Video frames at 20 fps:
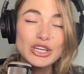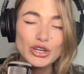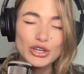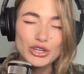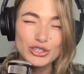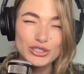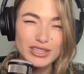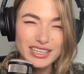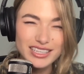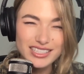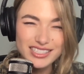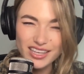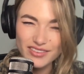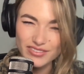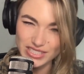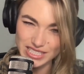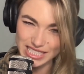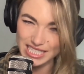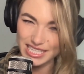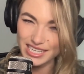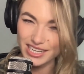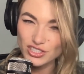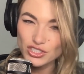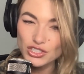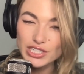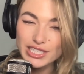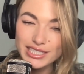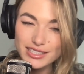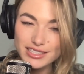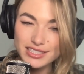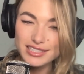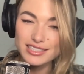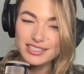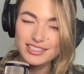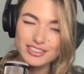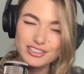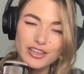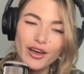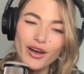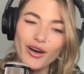early
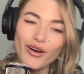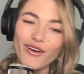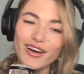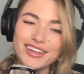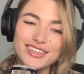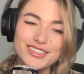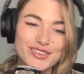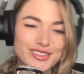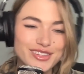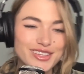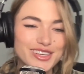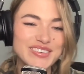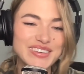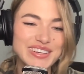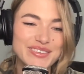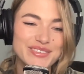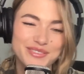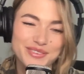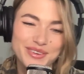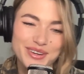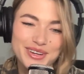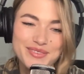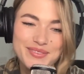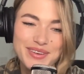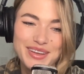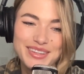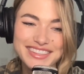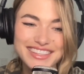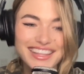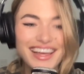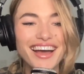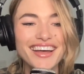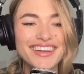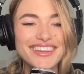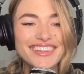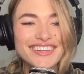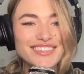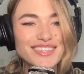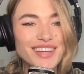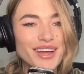1700s, so I don't think we have to worry about
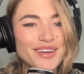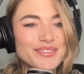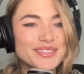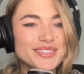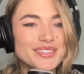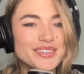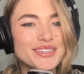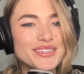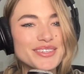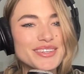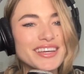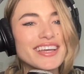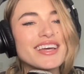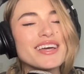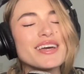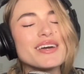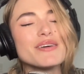that anytime soon.